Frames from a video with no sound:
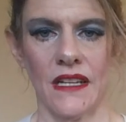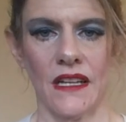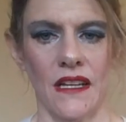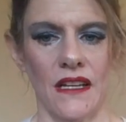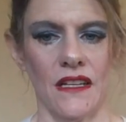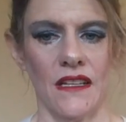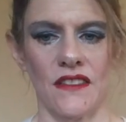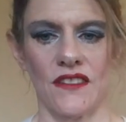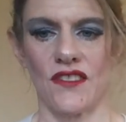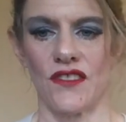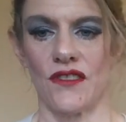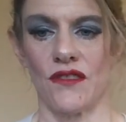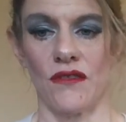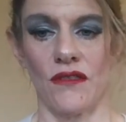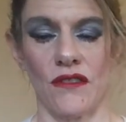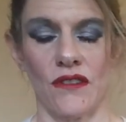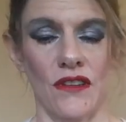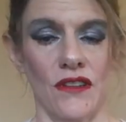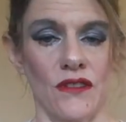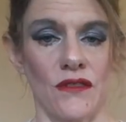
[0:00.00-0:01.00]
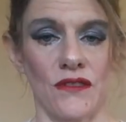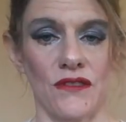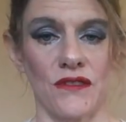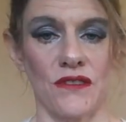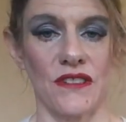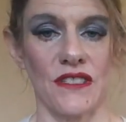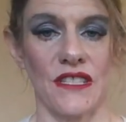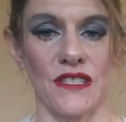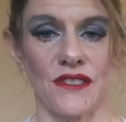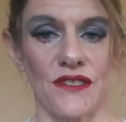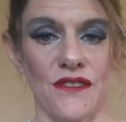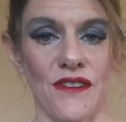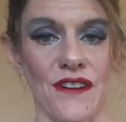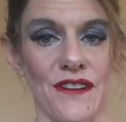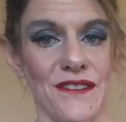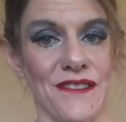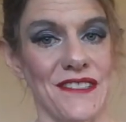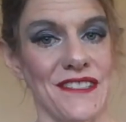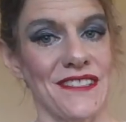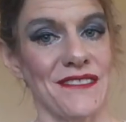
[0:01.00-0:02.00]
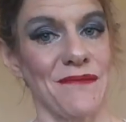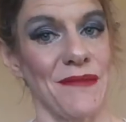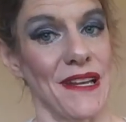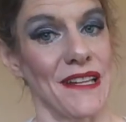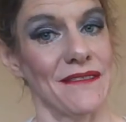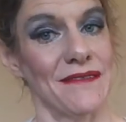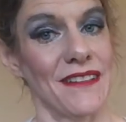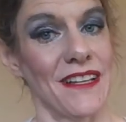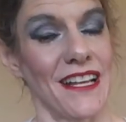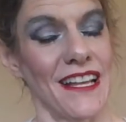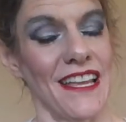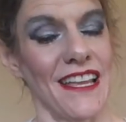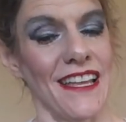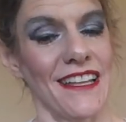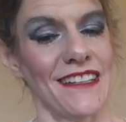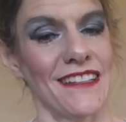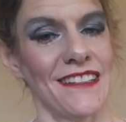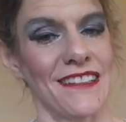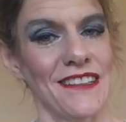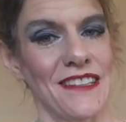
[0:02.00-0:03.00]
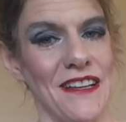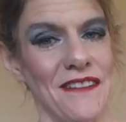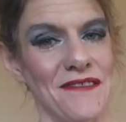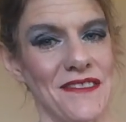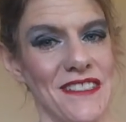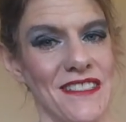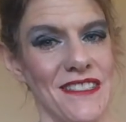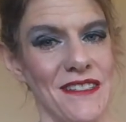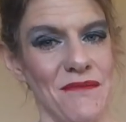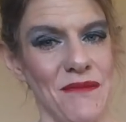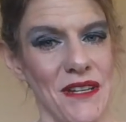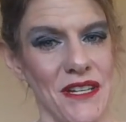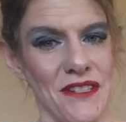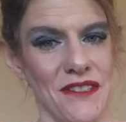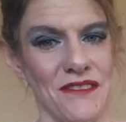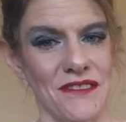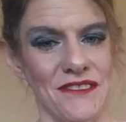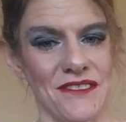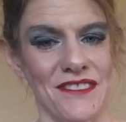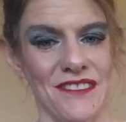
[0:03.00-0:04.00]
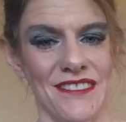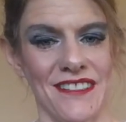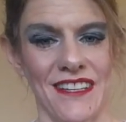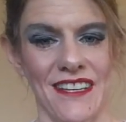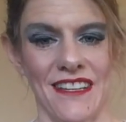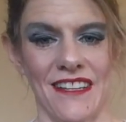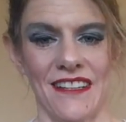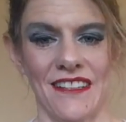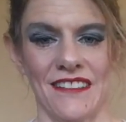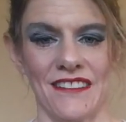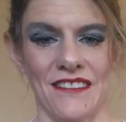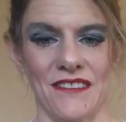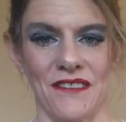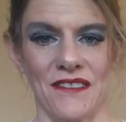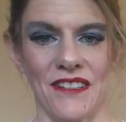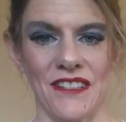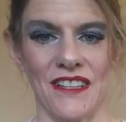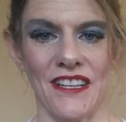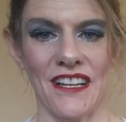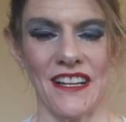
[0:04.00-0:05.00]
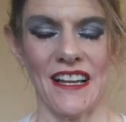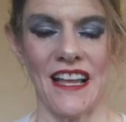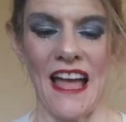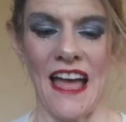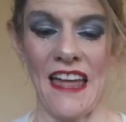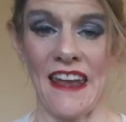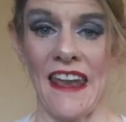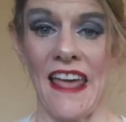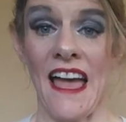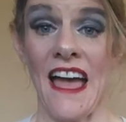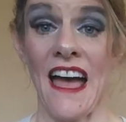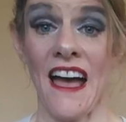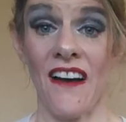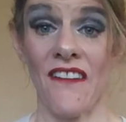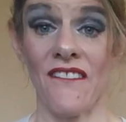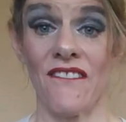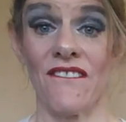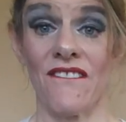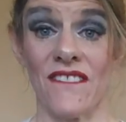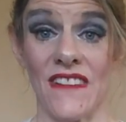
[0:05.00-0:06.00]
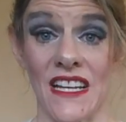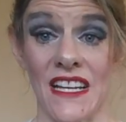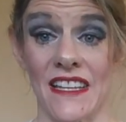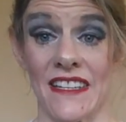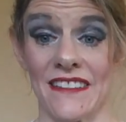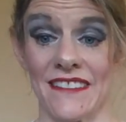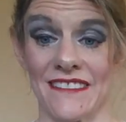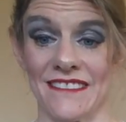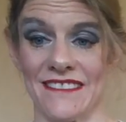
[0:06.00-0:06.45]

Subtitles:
It's your choice as your artist. But again, love to see pictures. So good luck and have fun.